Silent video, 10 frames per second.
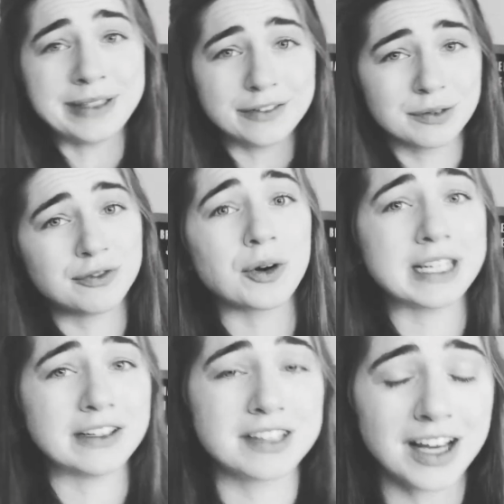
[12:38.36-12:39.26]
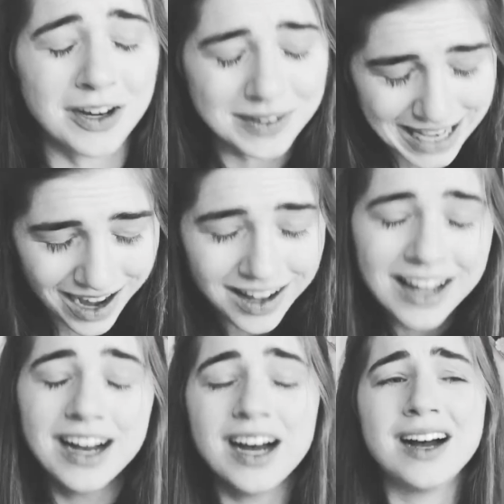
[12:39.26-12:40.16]
me from 4 years ago? Yeah,
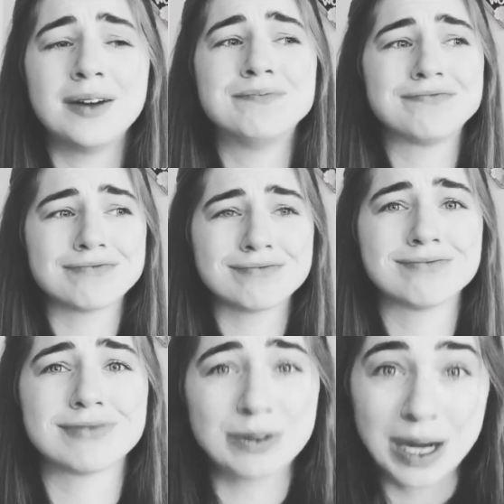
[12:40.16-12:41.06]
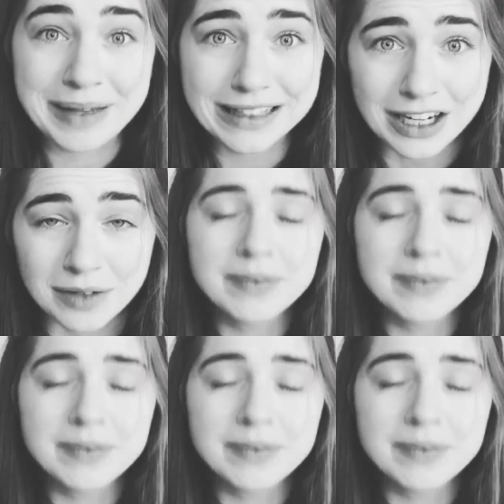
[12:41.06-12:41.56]
write me a letter.